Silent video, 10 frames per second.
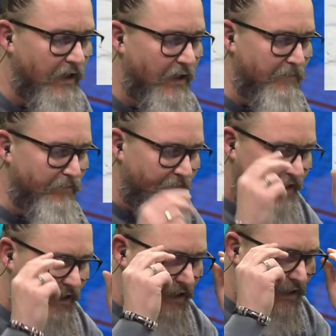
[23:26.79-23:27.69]

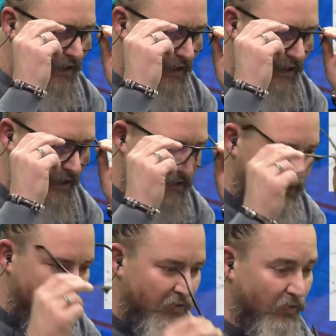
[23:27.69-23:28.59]

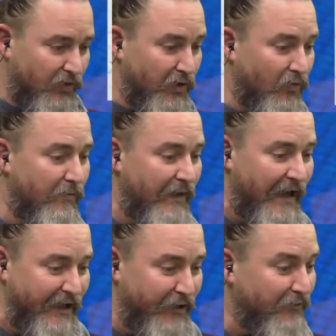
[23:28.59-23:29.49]
Jordan, you're a
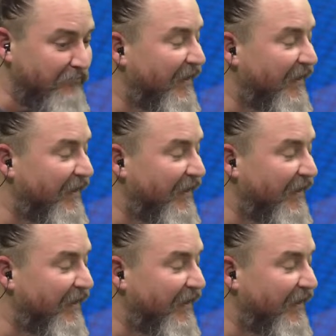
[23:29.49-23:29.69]
millennial.